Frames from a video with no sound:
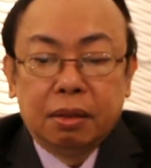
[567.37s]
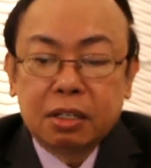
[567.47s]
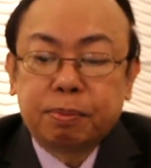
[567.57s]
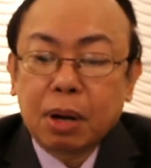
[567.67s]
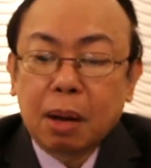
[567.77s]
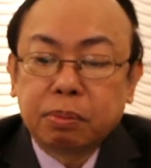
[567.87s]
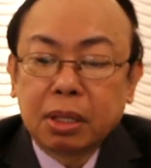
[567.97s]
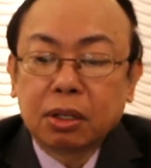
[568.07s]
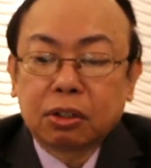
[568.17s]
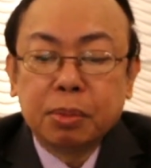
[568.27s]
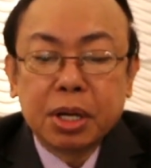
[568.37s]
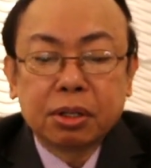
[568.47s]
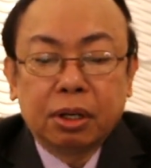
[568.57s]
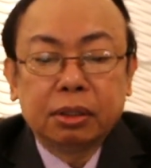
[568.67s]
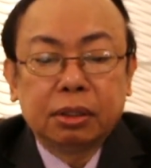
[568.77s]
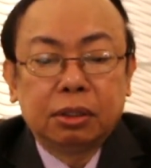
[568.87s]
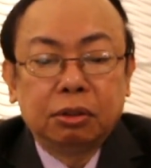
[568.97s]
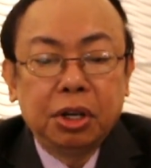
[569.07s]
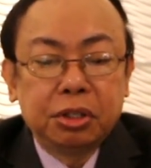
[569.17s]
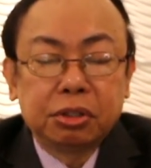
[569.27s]
This prompted the Commission
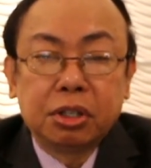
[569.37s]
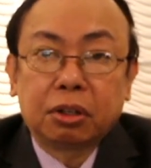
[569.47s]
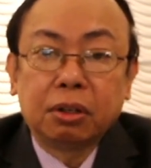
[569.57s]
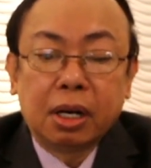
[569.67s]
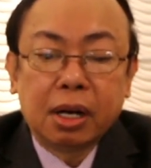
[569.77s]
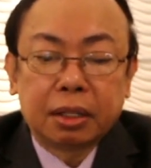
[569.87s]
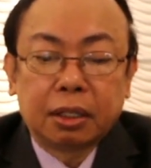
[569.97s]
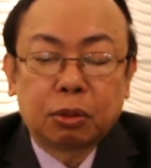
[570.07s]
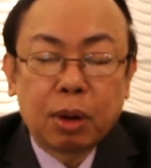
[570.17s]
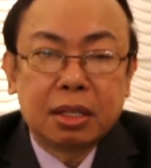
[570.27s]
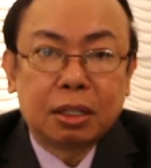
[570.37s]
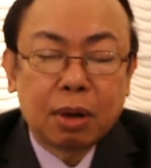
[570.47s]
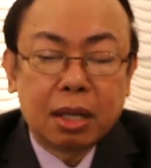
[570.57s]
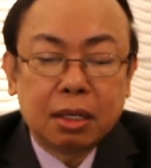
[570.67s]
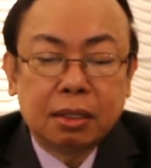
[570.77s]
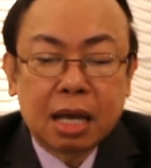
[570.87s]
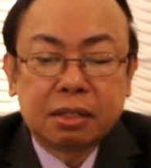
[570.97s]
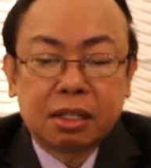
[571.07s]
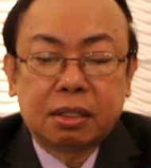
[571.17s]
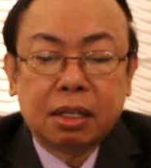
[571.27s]
to issue Circular Letter
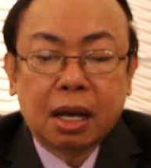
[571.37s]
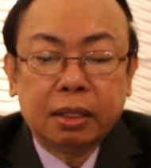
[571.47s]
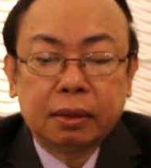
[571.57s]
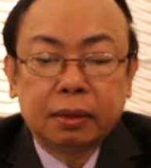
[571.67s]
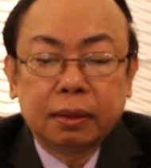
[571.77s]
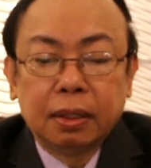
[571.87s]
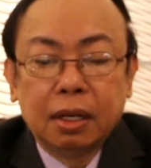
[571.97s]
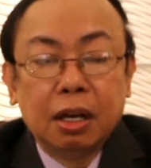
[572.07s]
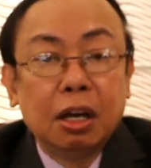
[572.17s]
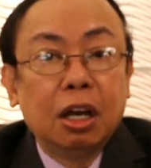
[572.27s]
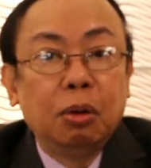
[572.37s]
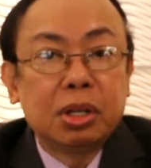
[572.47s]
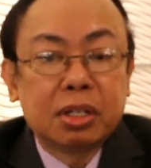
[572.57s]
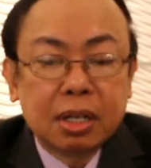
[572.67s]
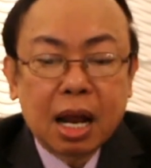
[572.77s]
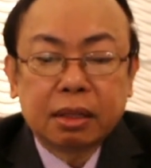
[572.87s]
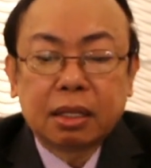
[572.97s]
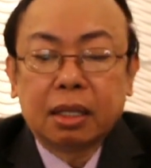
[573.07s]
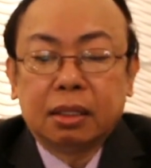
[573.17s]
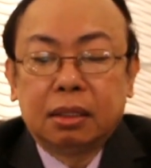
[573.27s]
2020-69, which
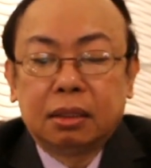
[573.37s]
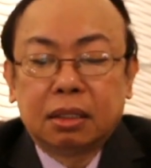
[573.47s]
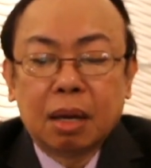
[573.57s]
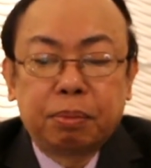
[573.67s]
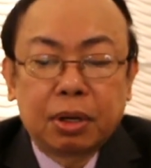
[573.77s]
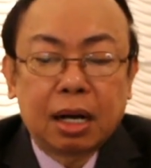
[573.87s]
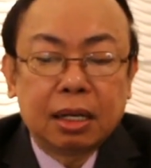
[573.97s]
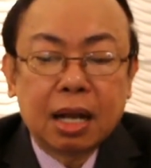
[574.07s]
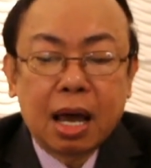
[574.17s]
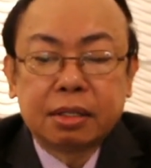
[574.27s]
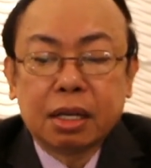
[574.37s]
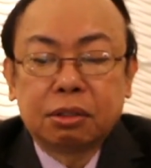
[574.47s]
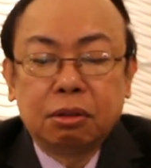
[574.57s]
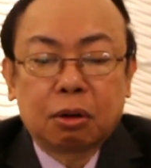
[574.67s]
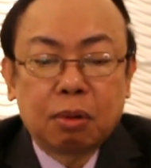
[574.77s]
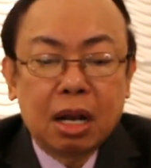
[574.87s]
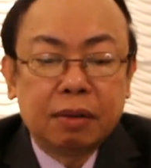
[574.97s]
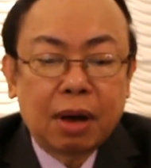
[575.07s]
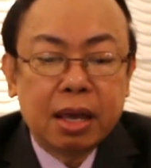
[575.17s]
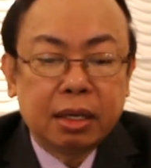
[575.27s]
granted temporary license to the
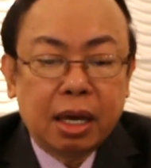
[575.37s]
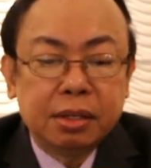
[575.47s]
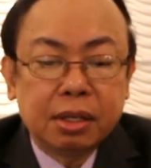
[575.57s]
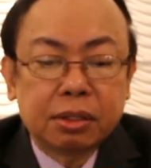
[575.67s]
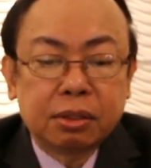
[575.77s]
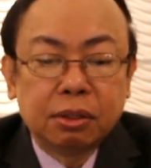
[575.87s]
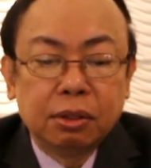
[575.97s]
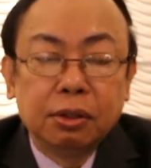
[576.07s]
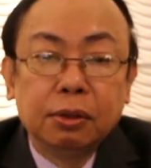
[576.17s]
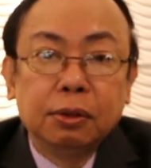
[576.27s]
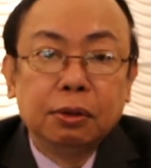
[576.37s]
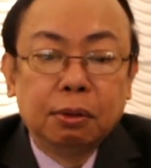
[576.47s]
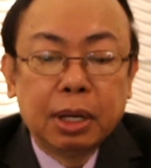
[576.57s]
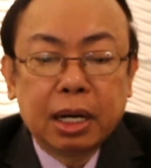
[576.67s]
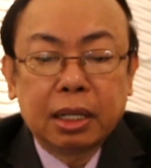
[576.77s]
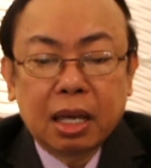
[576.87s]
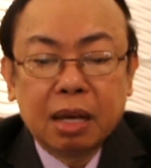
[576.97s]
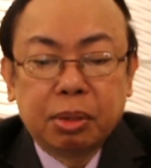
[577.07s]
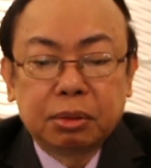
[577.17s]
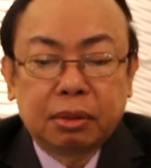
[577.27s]
qualifying agents who were
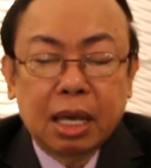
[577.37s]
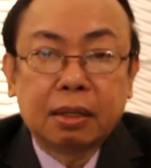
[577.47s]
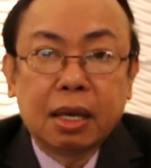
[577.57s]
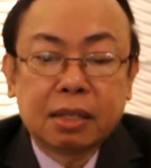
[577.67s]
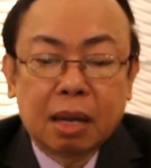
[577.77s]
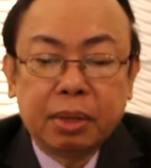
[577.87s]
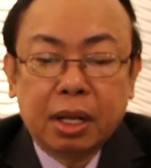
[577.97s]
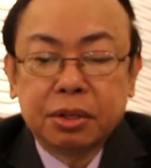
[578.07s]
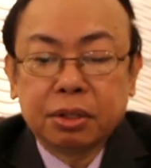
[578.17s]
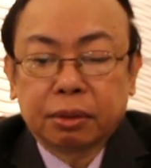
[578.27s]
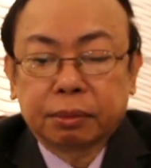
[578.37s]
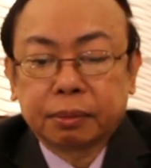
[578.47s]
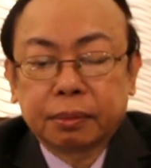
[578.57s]
unable to take the examination.